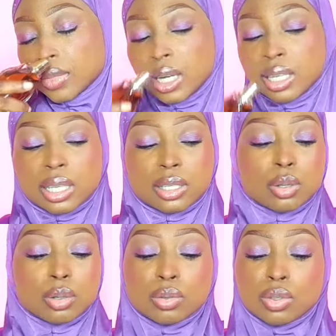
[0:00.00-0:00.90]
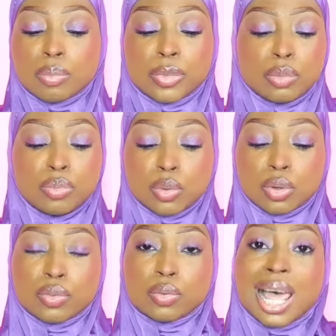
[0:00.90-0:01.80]
and it has turned to something
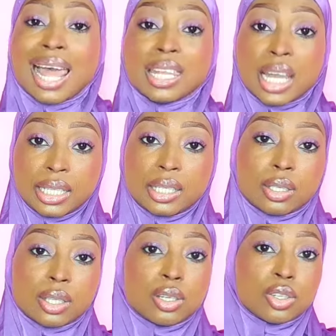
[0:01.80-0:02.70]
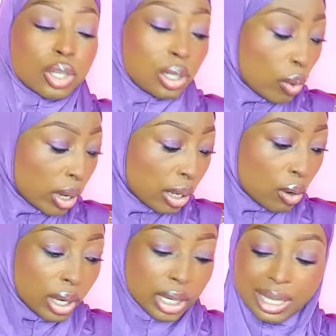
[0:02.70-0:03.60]
beautiful. I liked it initially when I
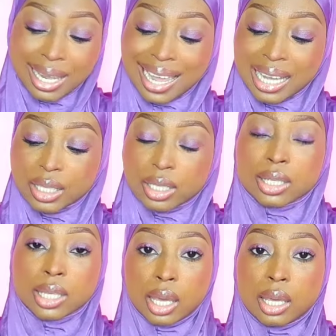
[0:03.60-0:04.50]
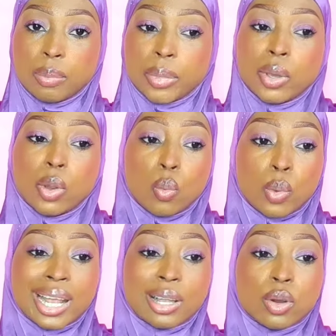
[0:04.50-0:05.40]
got it. I liked Saheb
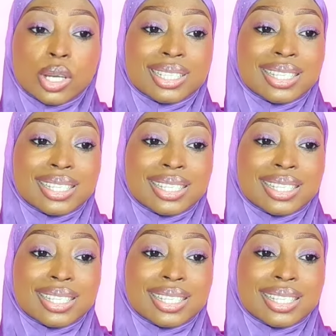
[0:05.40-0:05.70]
when I got it